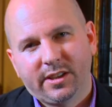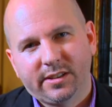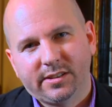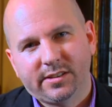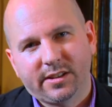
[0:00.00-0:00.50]

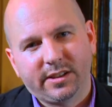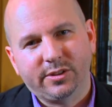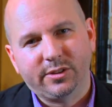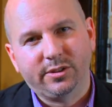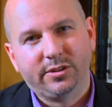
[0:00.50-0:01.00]
is
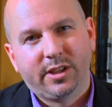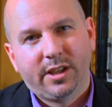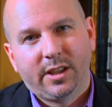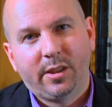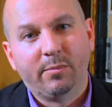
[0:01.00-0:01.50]
titled
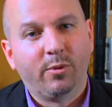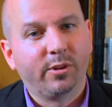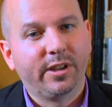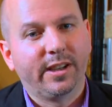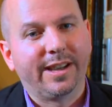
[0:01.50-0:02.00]
The
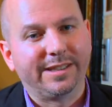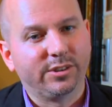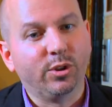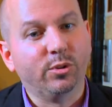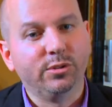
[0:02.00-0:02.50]
Morning
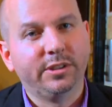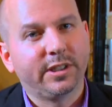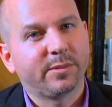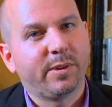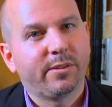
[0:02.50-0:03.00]
Has Gold
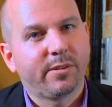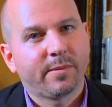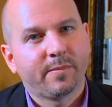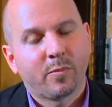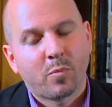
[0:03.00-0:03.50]
in Its Mouth,